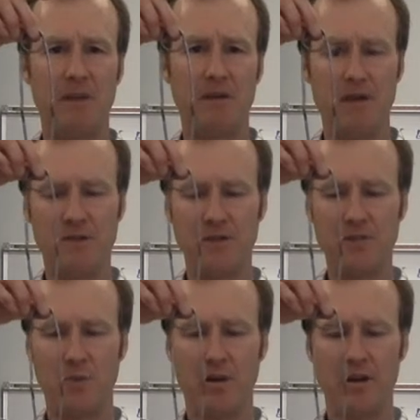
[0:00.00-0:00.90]
if my reference
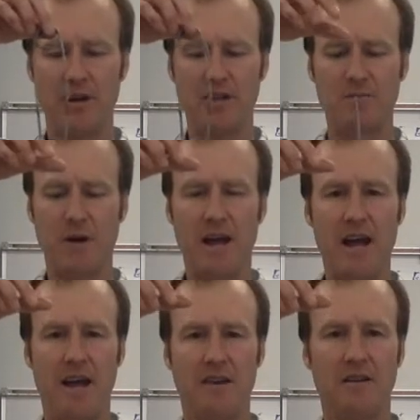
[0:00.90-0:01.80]
point is my
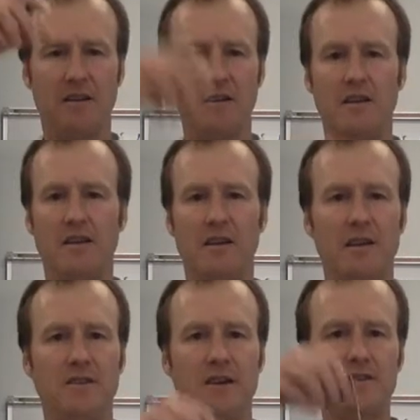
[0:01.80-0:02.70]
hand.
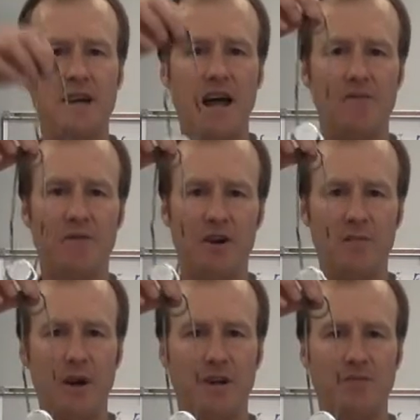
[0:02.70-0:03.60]
It doesn't have very
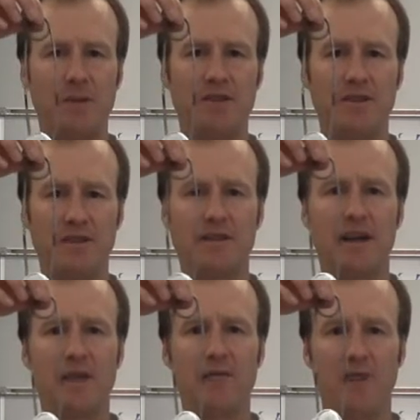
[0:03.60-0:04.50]
much because it doesn't
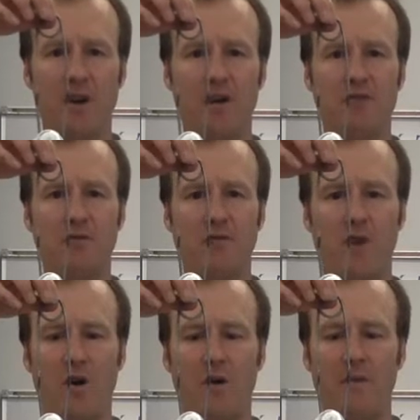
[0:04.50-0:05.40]
have far to
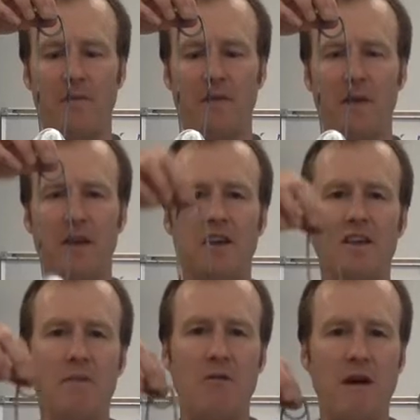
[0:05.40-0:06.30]
fall.
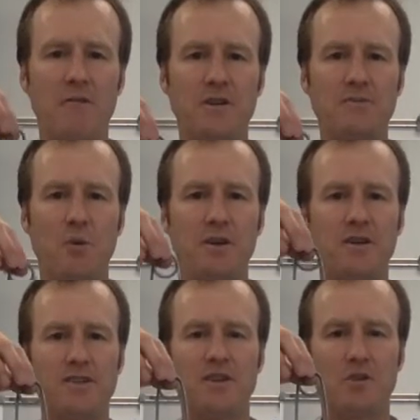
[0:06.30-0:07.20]
If my reference point
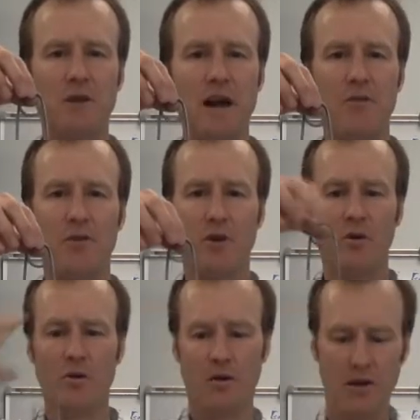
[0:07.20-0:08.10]
is the ground,
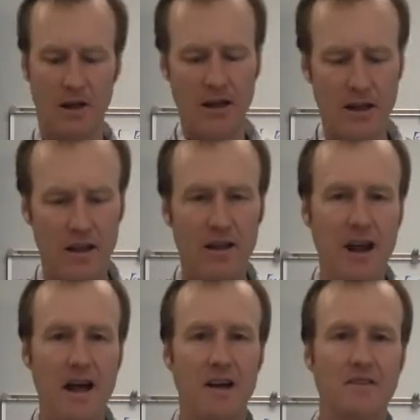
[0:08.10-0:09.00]
though, it
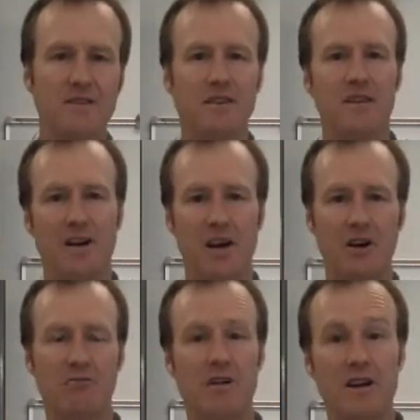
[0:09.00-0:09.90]
has a
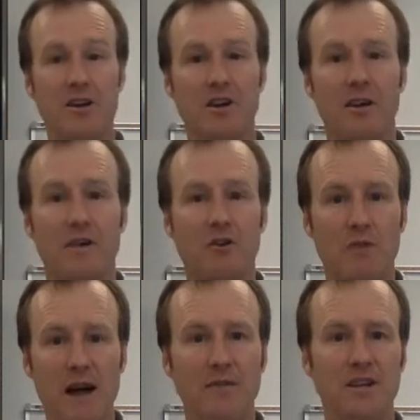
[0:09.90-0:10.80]
greater
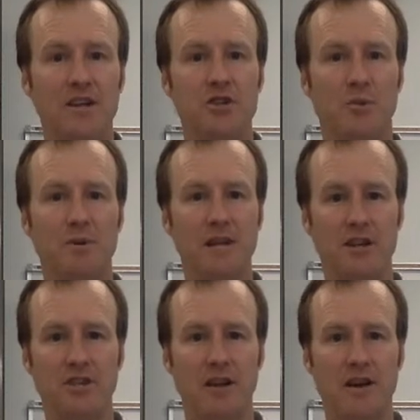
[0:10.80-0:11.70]
gravitational
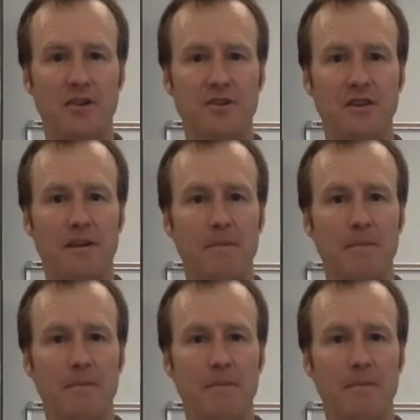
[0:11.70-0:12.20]
potential energy.